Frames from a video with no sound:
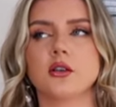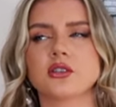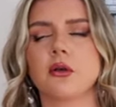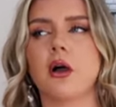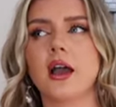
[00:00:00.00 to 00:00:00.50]

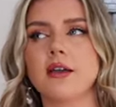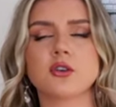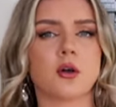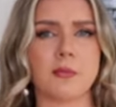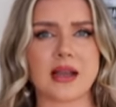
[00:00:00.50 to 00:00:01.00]
So I
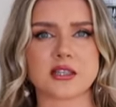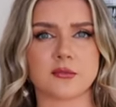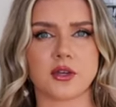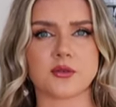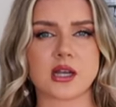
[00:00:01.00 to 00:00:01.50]
haven't got
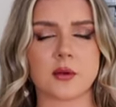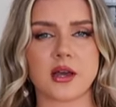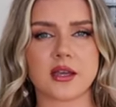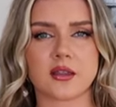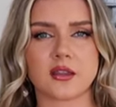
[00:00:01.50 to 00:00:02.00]
massive boobs. I'm
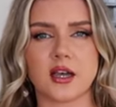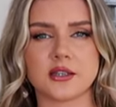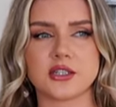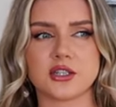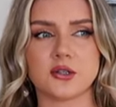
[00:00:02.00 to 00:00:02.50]
like a
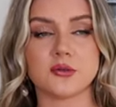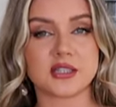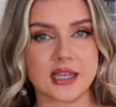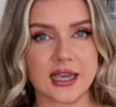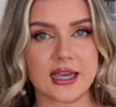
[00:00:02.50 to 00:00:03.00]

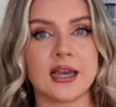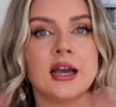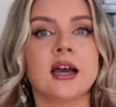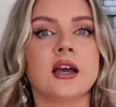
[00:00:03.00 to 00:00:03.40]
32D.